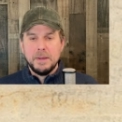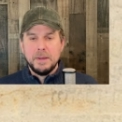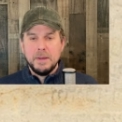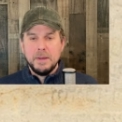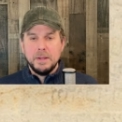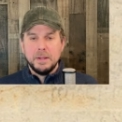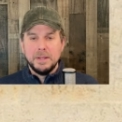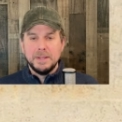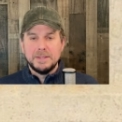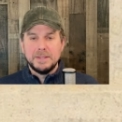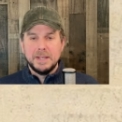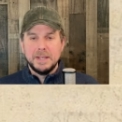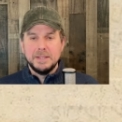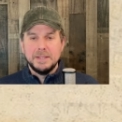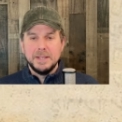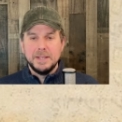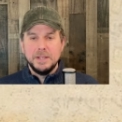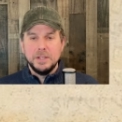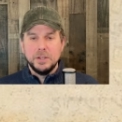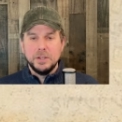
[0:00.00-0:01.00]
Let's
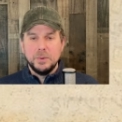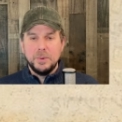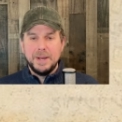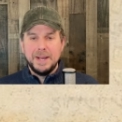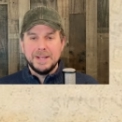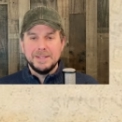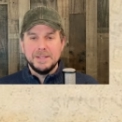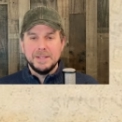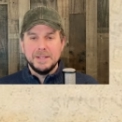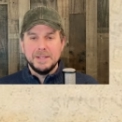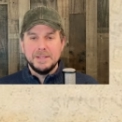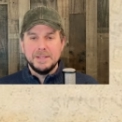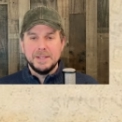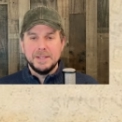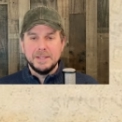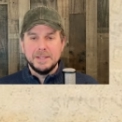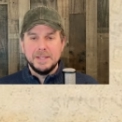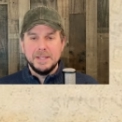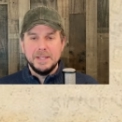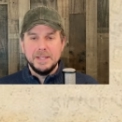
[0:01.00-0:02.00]
continue. Exodus
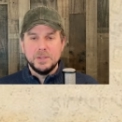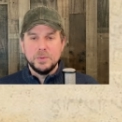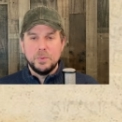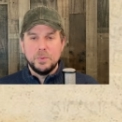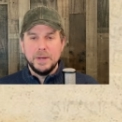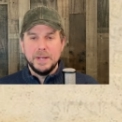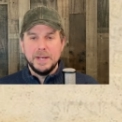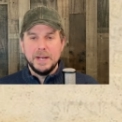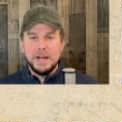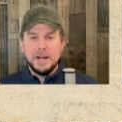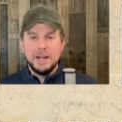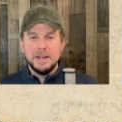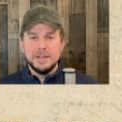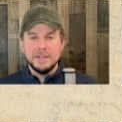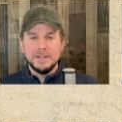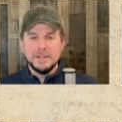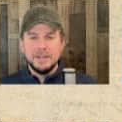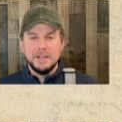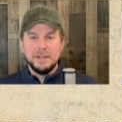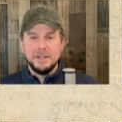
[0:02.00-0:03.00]
16 29,
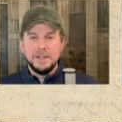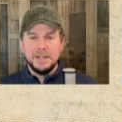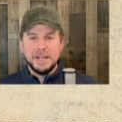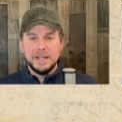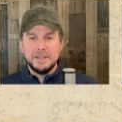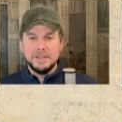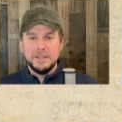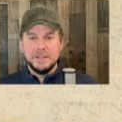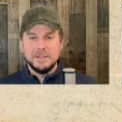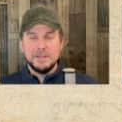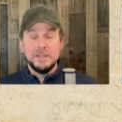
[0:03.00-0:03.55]
still in Exodus.